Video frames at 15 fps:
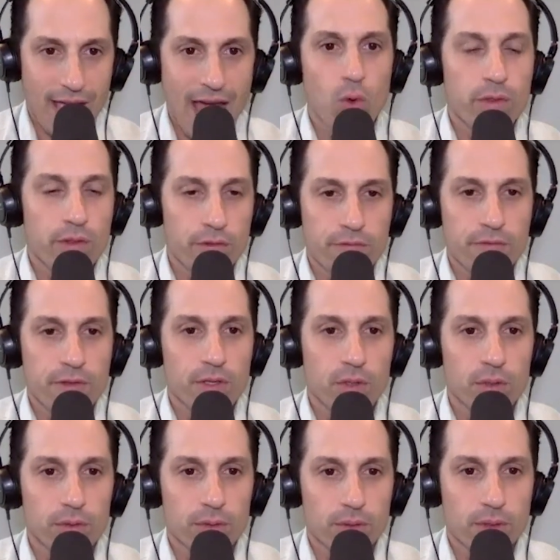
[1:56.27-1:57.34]
out in the
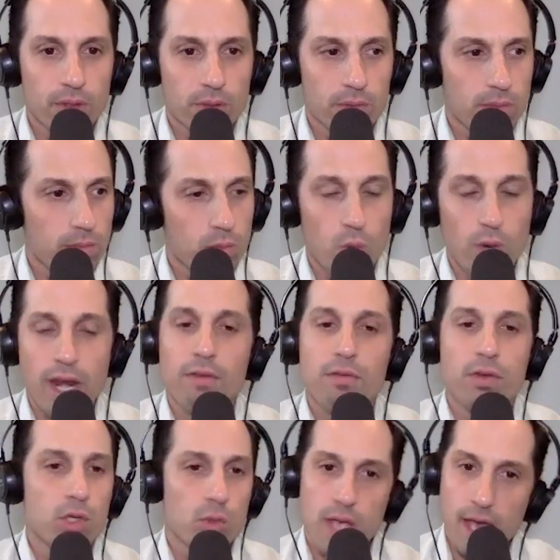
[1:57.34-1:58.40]
field whenever
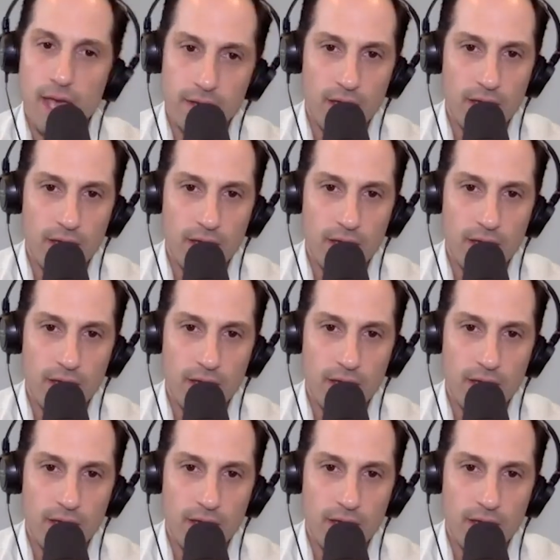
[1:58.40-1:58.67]
you can.